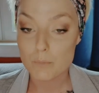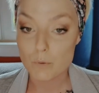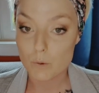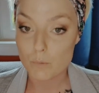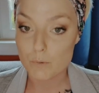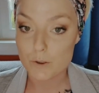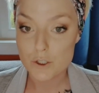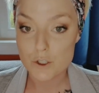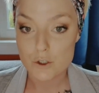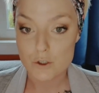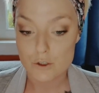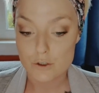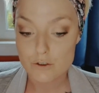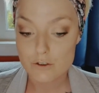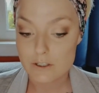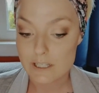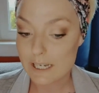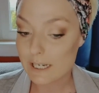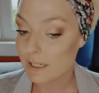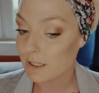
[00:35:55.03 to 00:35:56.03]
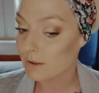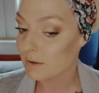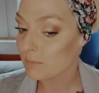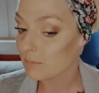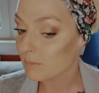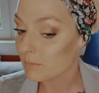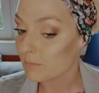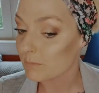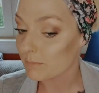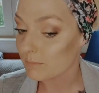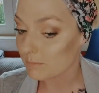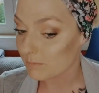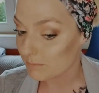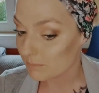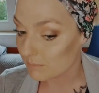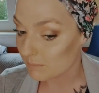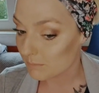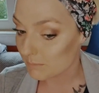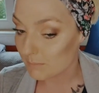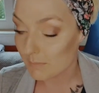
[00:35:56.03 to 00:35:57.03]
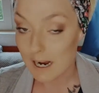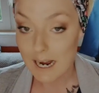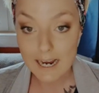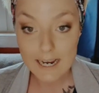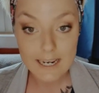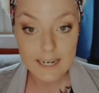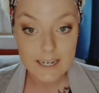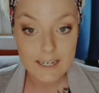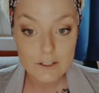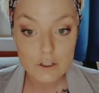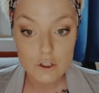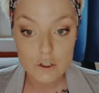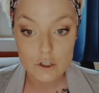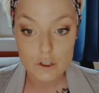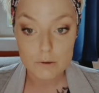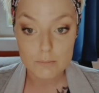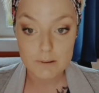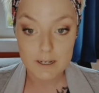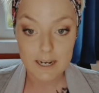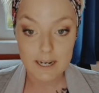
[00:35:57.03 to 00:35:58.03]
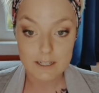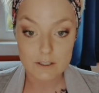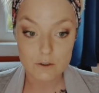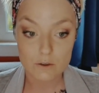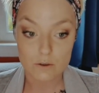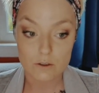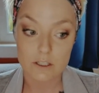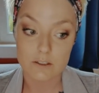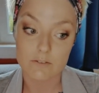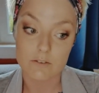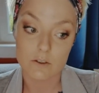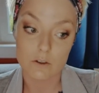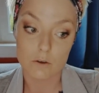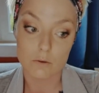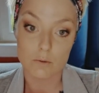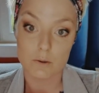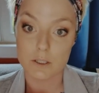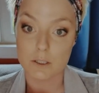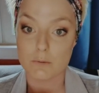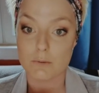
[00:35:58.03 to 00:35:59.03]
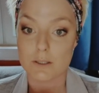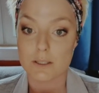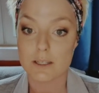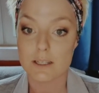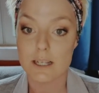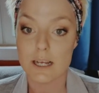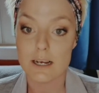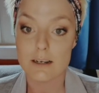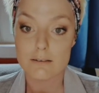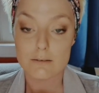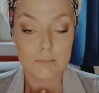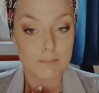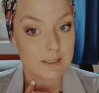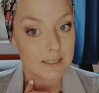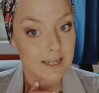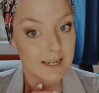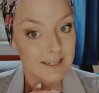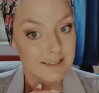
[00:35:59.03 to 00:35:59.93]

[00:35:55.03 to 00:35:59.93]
More mature skin, my age group, I don't even know what you would class me